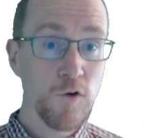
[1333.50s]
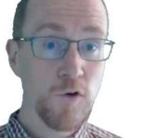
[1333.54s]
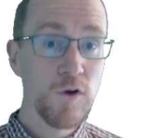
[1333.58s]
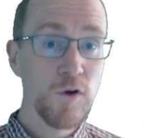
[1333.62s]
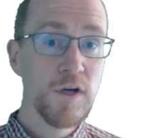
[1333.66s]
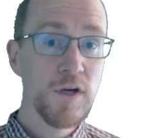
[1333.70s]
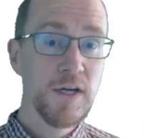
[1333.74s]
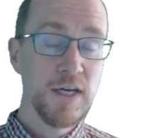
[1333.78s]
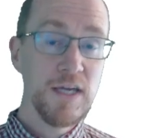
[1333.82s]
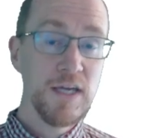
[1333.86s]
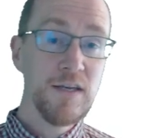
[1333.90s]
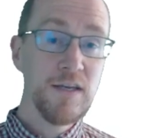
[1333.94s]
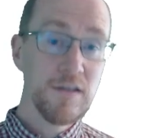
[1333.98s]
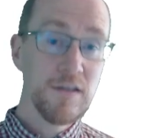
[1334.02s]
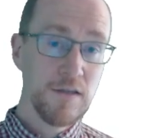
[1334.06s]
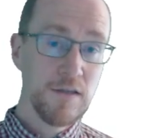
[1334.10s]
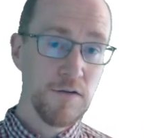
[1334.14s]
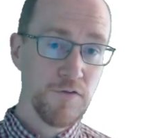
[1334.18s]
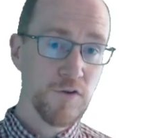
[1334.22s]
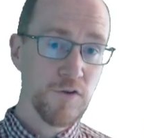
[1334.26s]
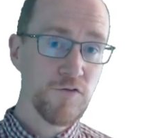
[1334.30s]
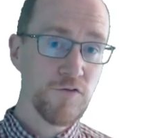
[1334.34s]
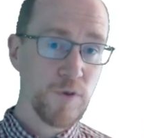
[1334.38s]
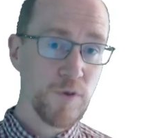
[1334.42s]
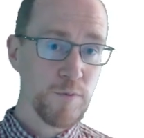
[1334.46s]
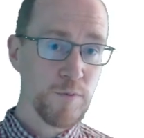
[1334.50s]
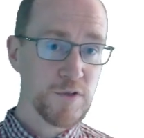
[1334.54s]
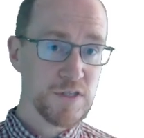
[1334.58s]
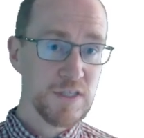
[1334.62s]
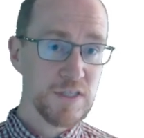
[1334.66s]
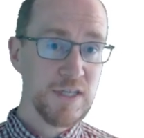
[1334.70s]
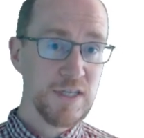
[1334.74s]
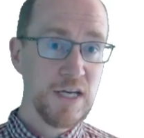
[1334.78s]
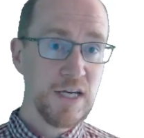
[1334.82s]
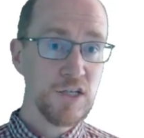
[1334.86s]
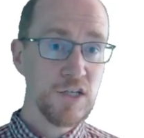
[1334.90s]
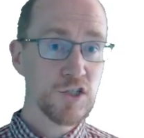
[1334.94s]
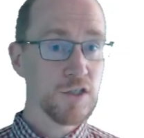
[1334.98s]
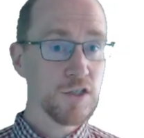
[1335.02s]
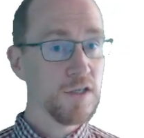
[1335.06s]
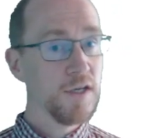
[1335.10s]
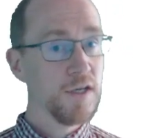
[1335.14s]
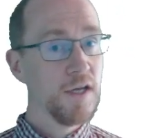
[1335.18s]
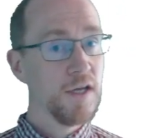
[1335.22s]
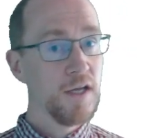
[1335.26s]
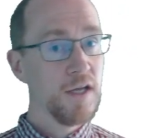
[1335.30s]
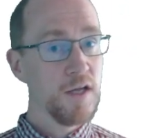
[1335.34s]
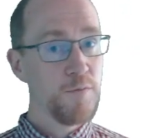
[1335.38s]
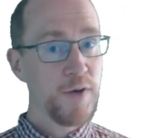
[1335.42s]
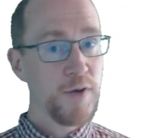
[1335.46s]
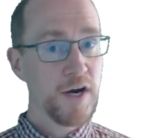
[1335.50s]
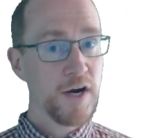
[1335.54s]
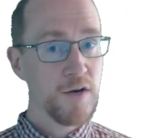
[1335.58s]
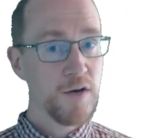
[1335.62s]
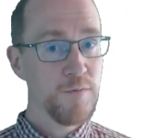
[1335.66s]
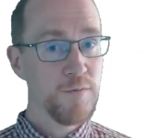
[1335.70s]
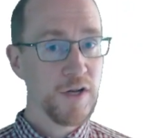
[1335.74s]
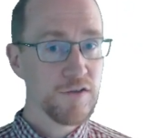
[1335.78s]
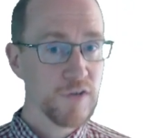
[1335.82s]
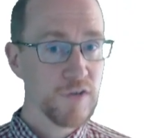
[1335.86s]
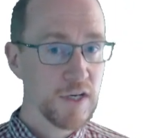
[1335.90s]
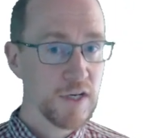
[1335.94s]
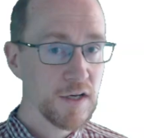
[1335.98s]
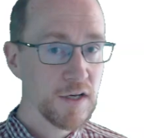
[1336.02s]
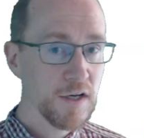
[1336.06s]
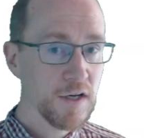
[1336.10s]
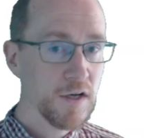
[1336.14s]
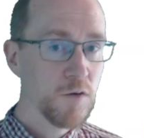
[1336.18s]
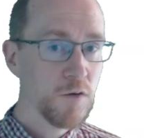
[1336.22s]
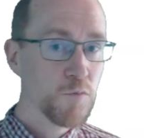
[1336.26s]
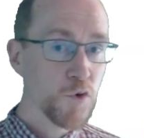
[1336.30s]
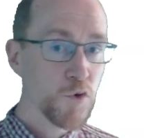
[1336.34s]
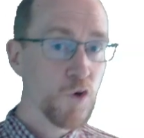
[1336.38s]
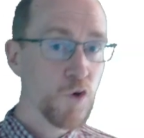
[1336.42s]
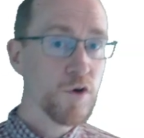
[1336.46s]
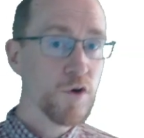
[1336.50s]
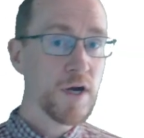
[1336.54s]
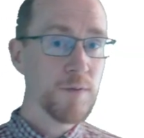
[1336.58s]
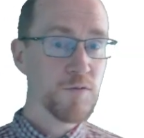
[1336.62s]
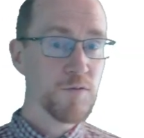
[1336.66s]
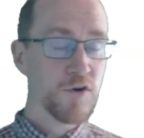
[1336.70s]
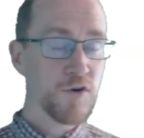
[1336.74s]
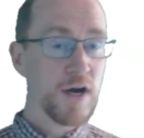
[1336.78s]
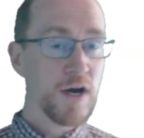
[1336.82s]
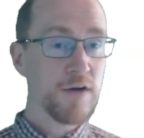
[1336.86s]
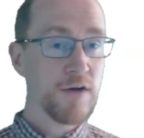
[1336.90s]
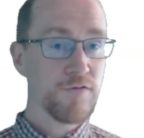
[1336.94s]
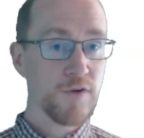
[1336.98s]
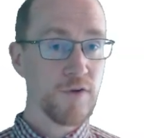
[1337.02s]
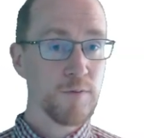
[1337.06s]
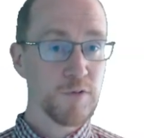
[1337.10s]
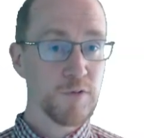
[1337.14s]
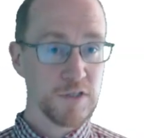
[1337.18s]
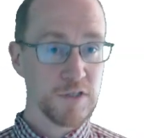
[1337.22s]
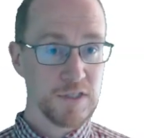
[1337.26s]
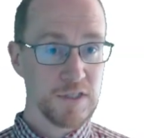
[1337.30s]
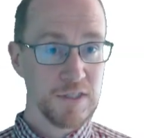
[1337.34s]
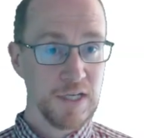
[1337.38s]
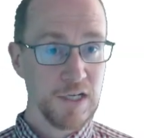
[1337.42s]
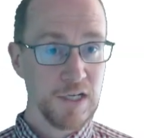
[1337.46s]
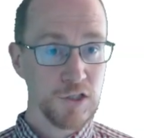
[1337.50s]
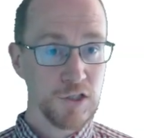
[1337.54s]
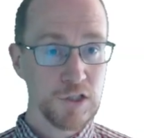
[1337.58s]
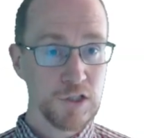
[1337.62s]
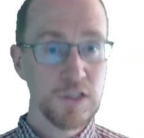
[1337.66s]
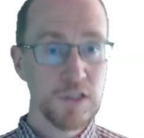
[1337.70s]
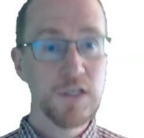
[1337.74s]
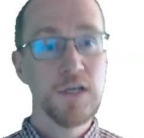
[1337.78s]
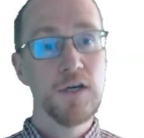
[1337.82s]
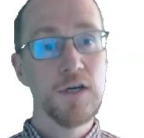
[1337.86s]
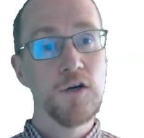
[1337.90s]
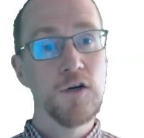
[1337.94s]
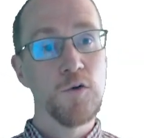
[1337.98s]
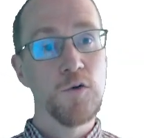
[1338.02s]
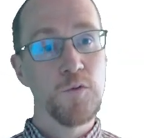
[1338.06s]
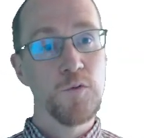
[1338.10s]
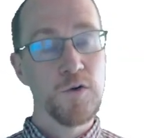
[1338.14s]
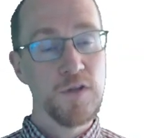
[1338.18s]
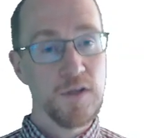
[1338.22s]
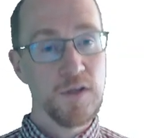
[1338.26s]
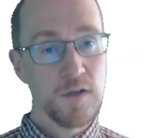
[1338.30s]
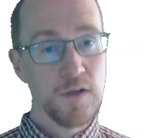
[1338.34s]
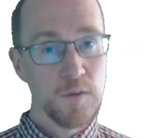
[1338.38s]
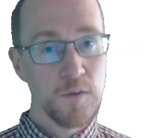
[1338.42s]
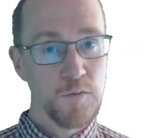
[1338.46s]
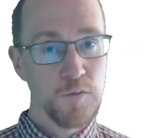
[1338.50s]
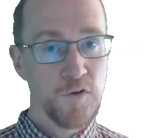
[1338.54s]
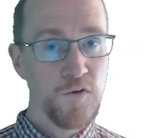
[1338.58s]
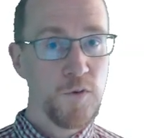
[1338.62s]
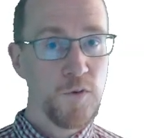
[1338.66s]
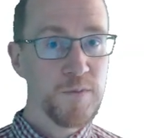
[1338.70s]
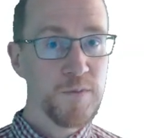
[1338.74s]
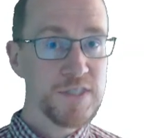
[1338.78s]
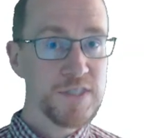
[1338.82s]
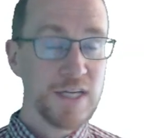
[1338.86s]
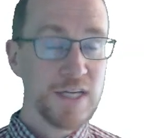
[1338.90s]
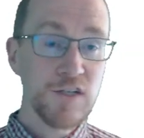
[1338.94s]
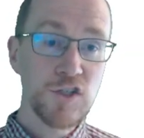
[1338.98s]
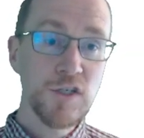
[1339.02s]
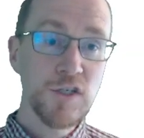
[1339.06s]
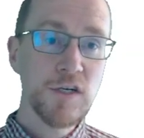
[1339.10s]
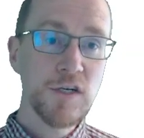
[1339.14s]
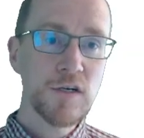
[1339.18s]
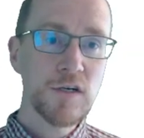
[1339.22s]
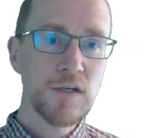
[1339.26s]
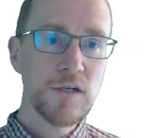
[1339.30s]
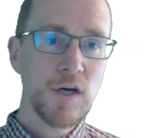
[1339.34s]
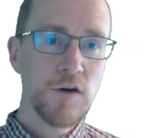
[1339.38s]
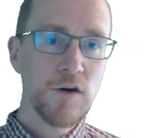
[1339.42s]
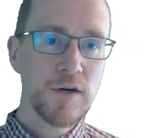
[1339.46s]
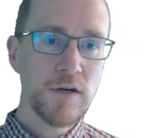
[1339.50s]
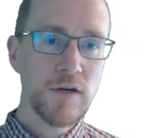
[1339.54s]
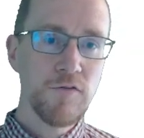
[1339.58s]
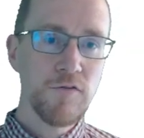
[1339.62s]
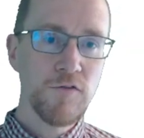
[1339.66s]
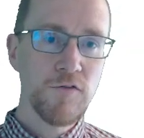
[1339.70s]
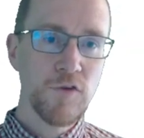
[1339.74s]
in a different representation, a parametric program graph representation, where the performance engineer now can worry